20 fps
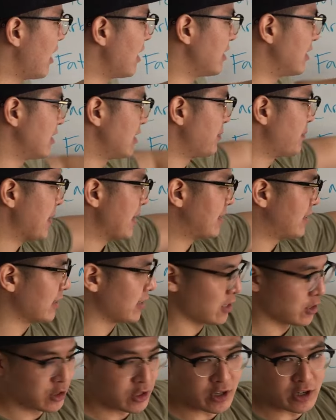And this is based on
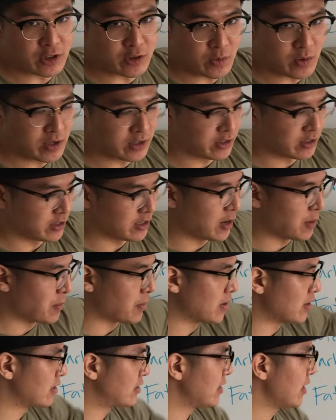the 3,300
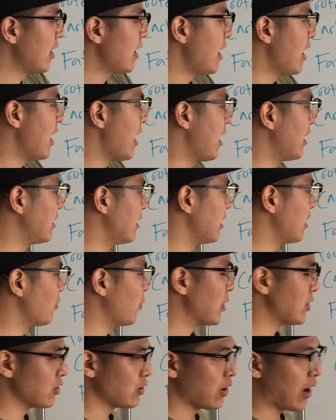numbers. And then
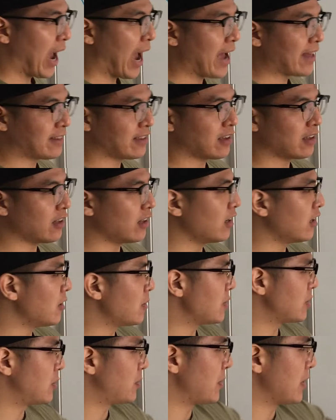when you add that
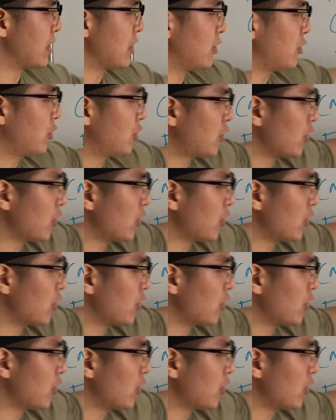all, it should be